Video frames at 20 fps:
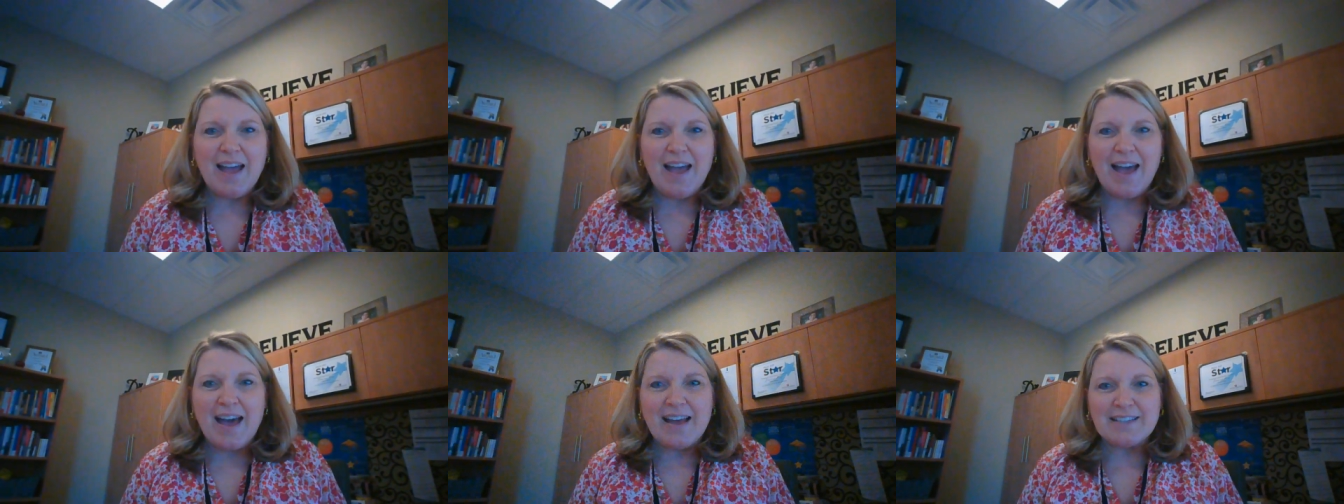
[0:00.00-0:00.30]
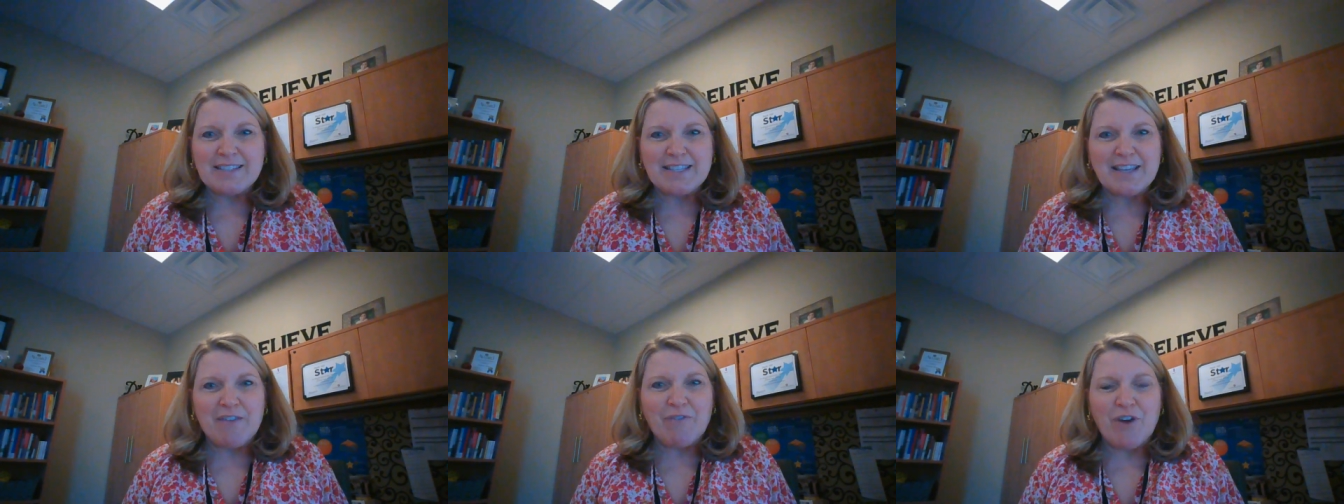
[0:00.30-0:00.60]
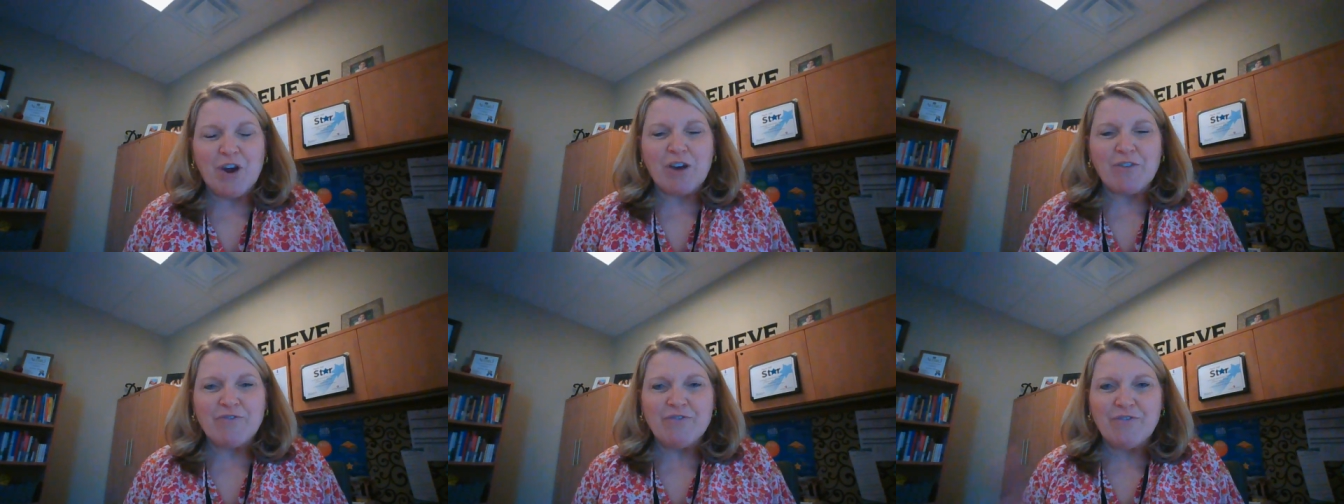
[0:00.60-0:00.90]
as of
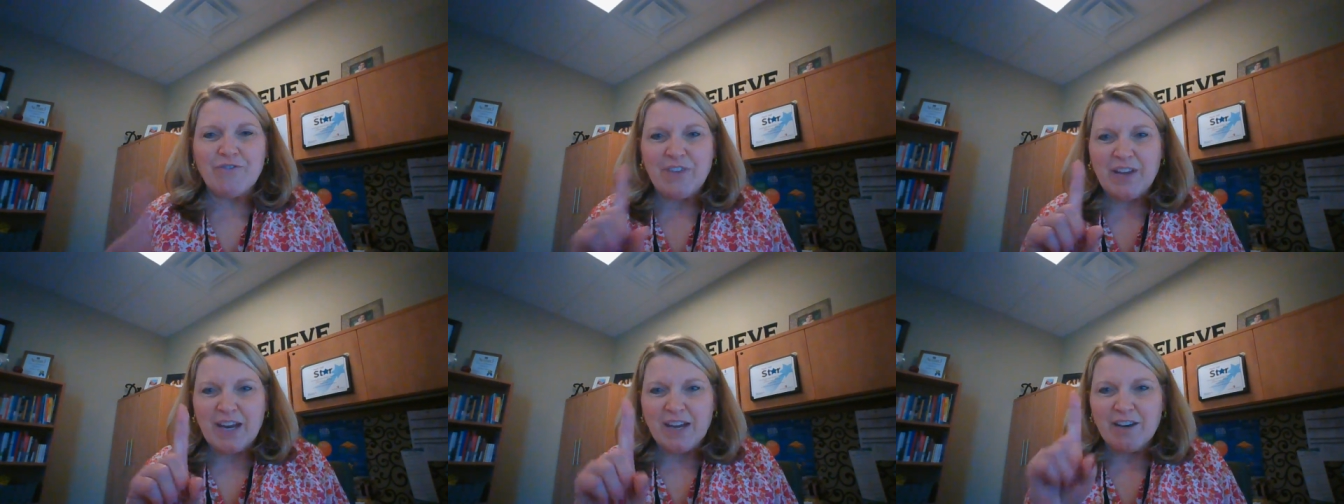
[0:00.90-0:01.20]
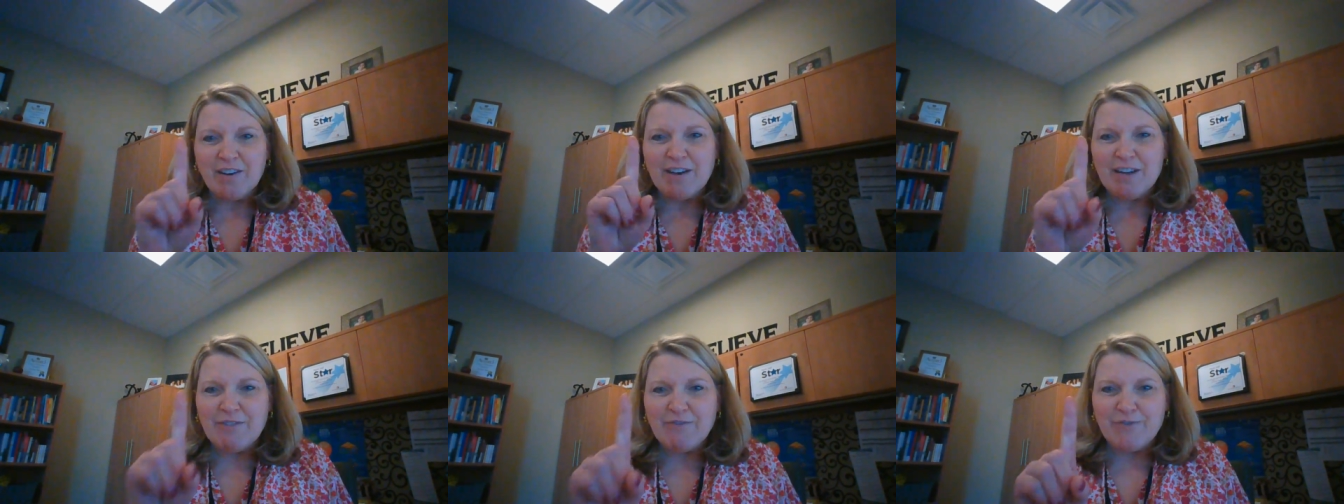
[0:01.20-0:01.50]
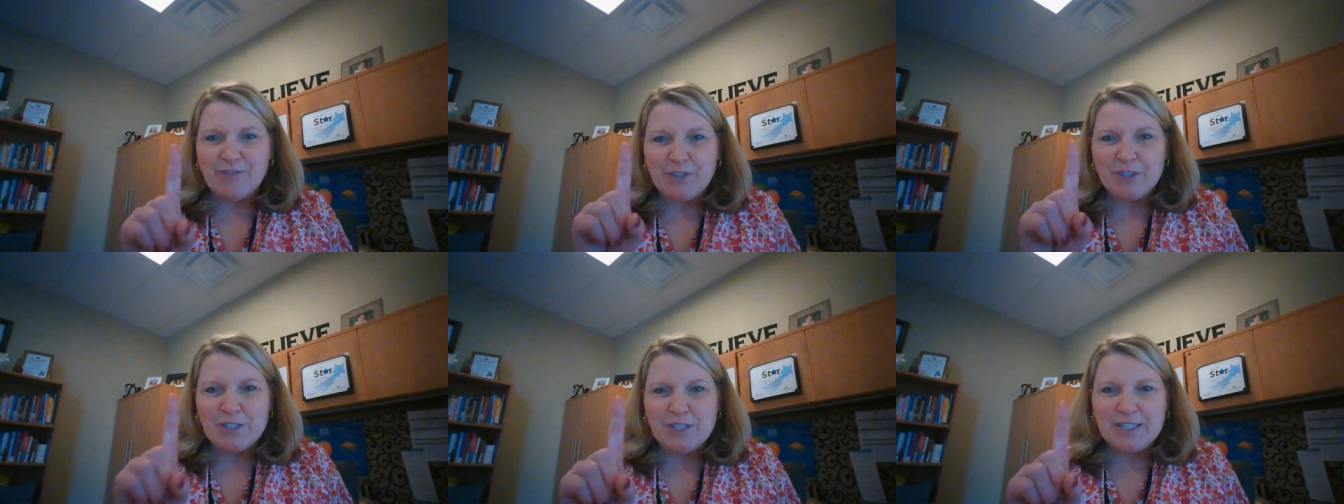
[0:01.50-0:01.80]
our very
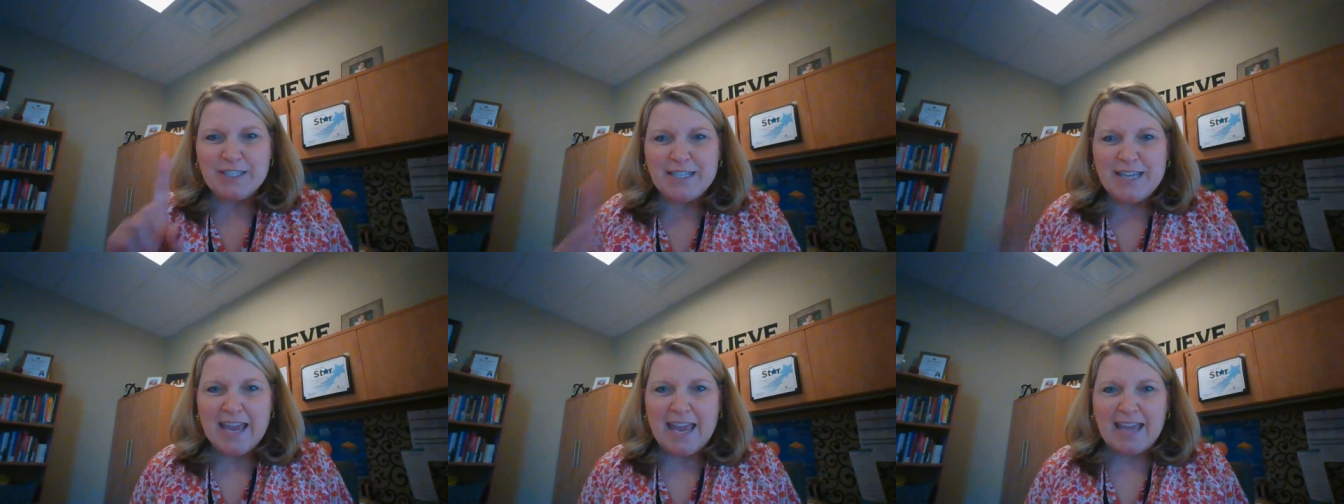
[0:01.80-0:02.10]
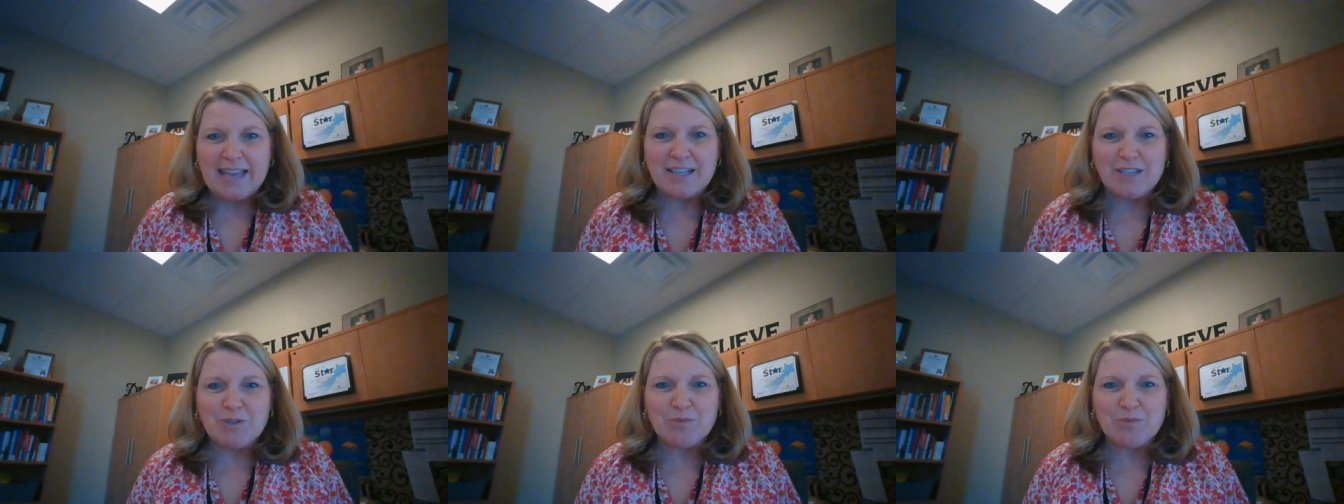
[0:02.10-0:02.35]
first day